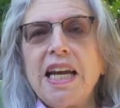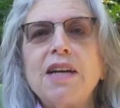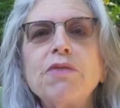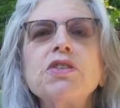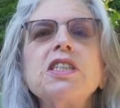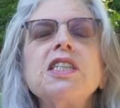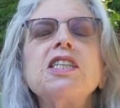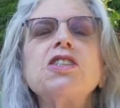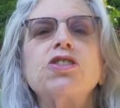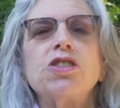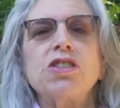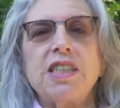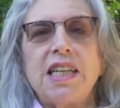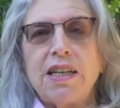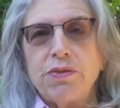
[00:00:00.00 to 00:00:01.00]
Everything
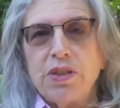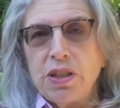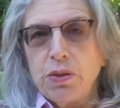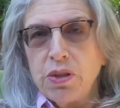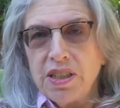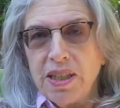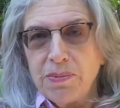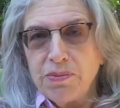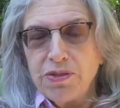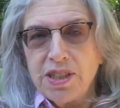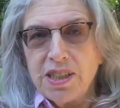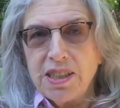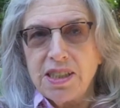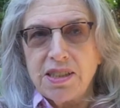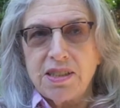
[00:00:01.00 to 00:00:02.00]
shouldn't have equal
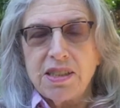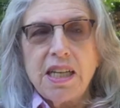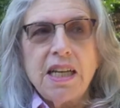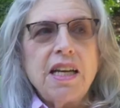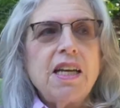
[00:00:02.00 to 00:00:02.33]
emphasis.